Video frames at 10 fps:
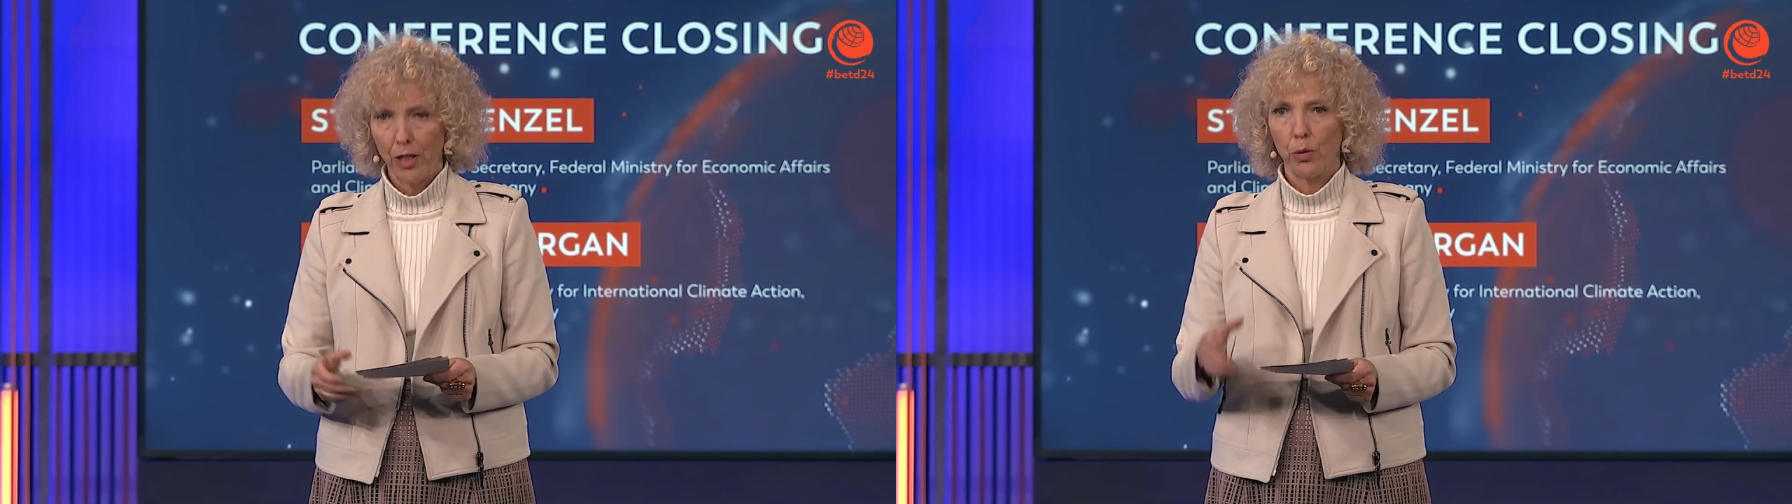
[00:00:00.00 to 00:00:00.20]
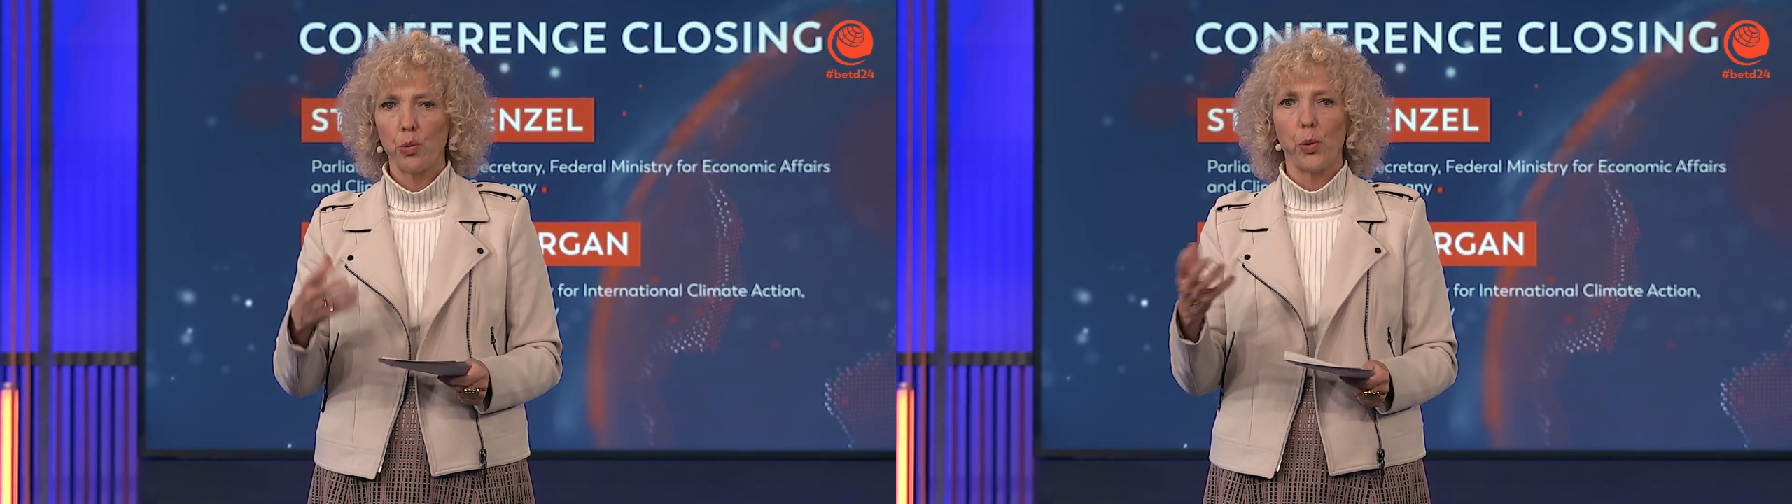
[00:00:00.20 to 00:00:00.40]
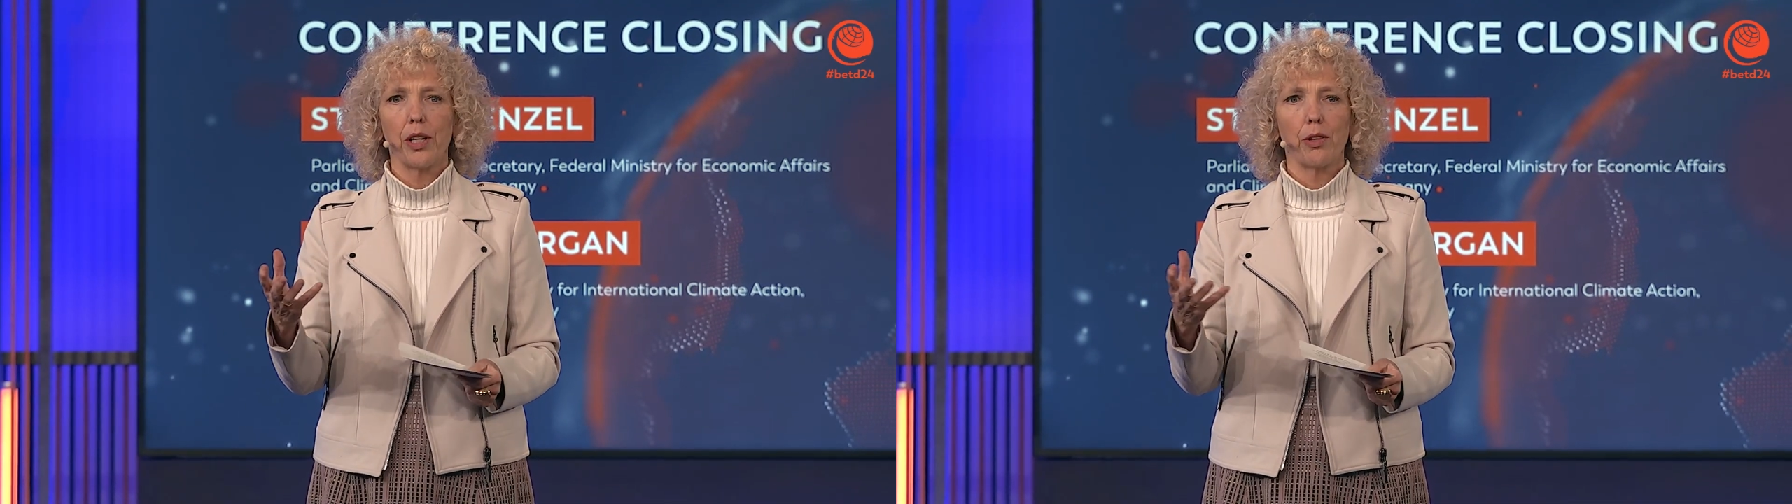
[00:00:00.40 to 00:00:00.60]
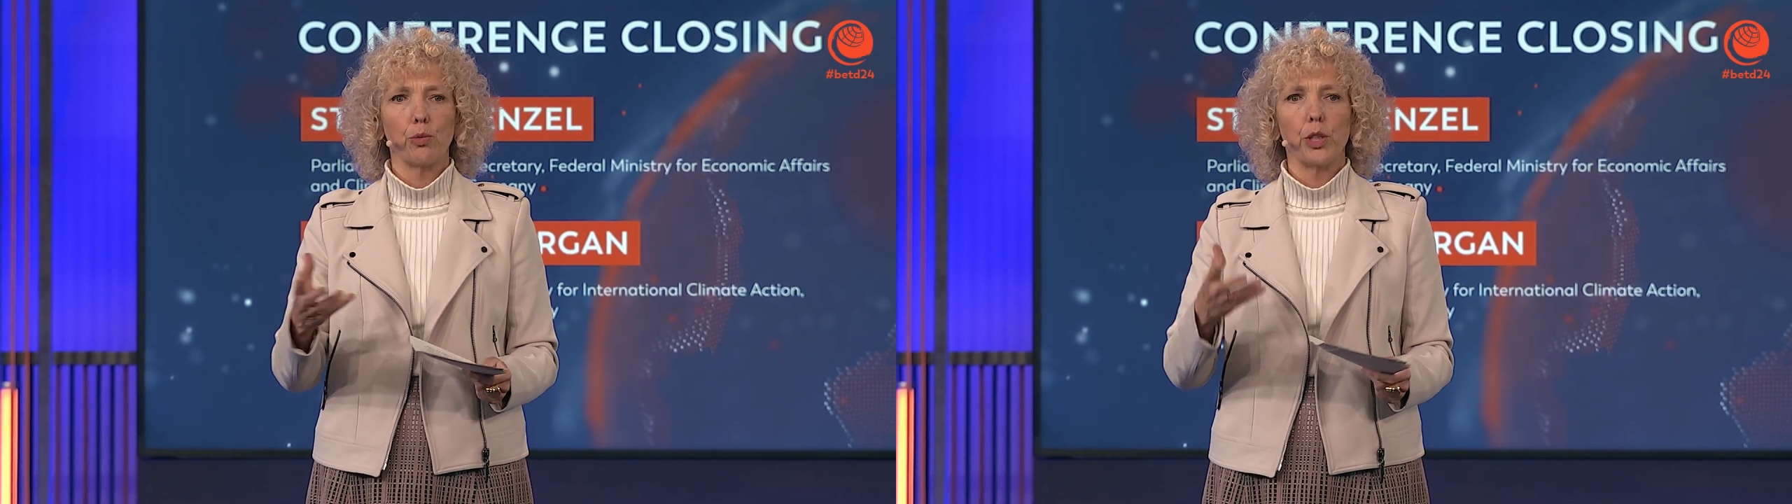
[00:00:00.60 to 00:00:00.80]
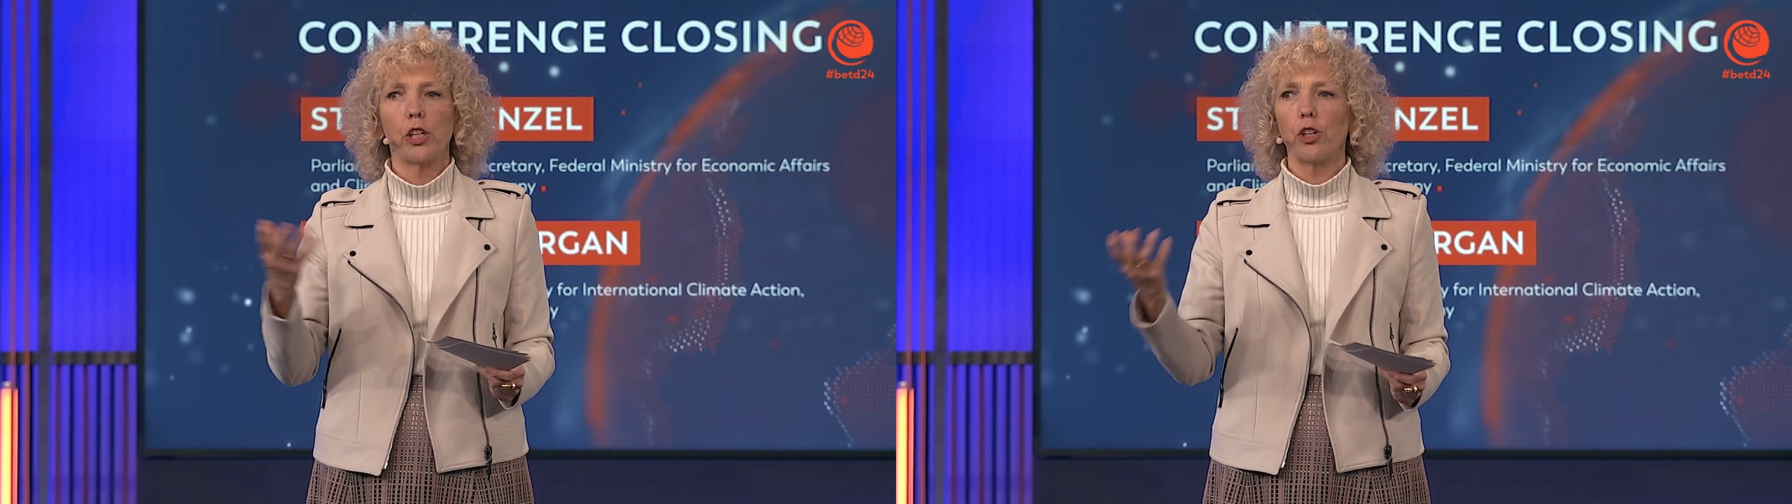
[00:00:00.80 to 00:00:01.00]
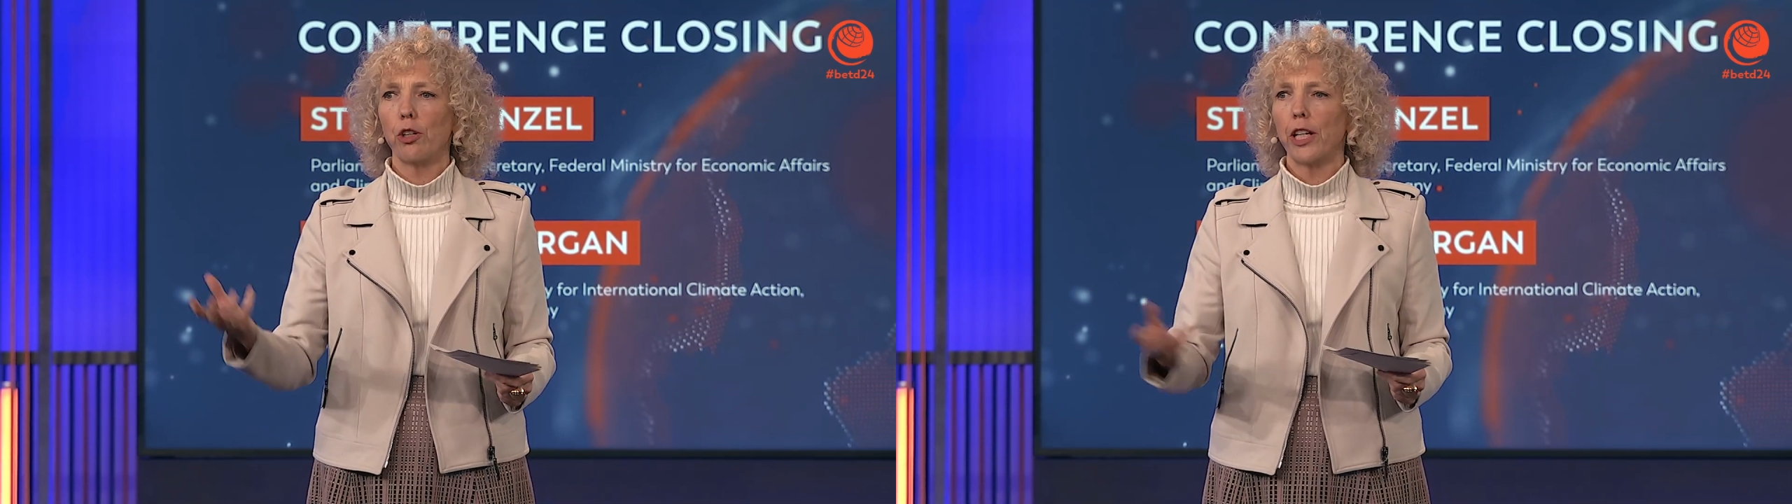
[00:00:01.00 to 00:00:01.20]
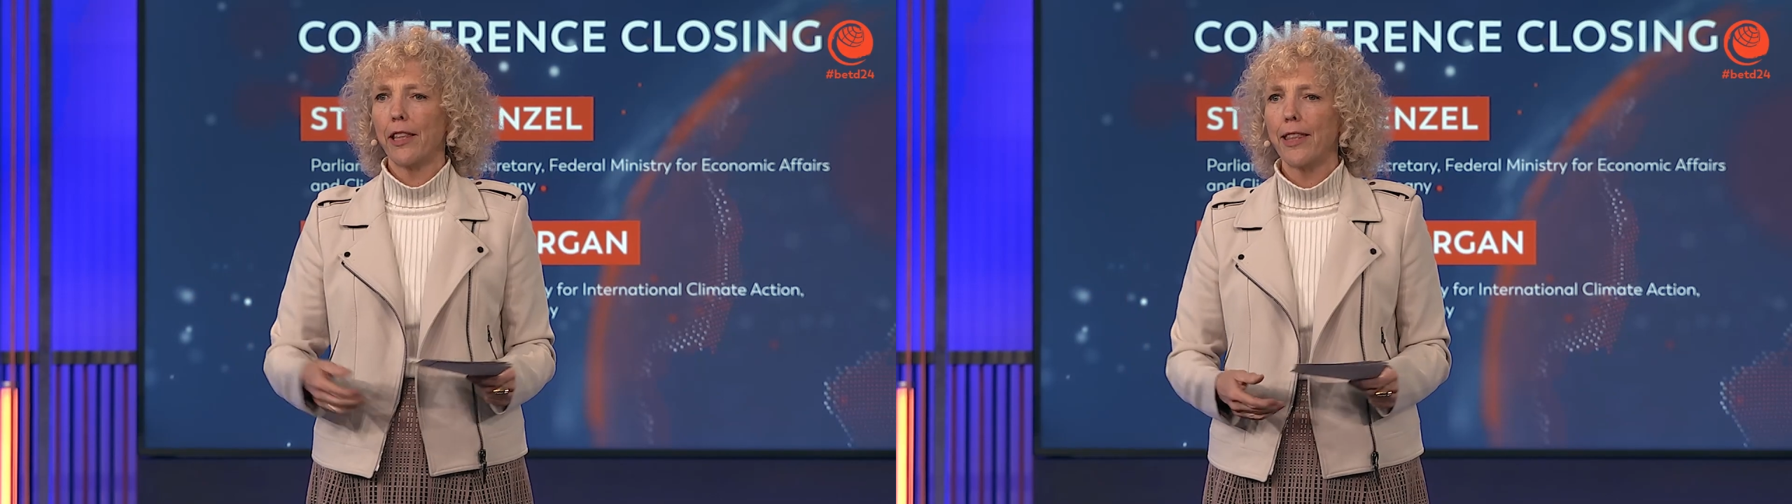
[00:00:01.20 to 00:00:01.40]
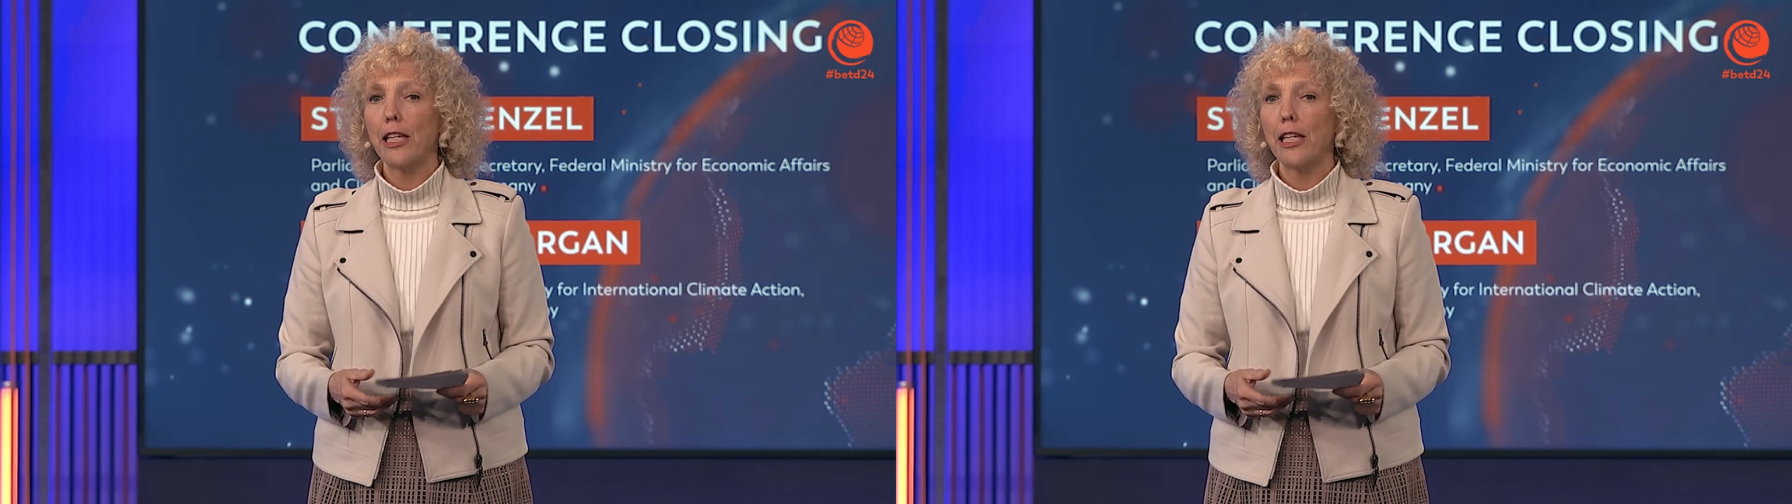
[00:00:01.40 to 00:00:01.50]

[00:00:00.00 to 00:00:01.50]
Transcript: It was one of the reoccurring